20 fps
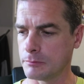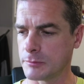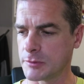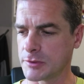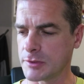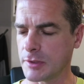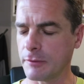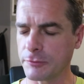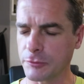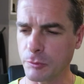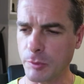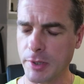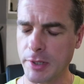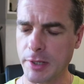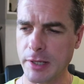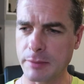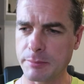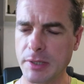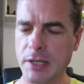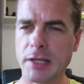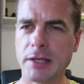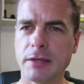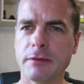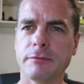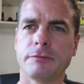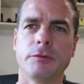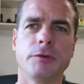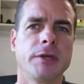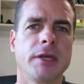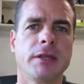software, I
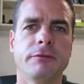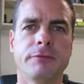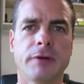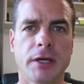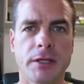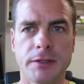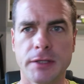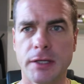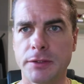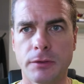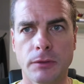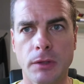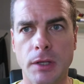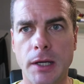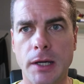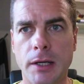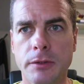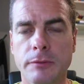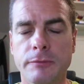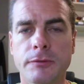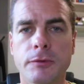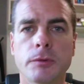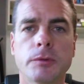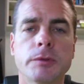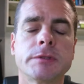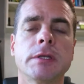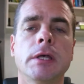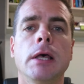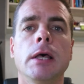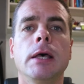believe. You can find that online, of
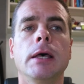course.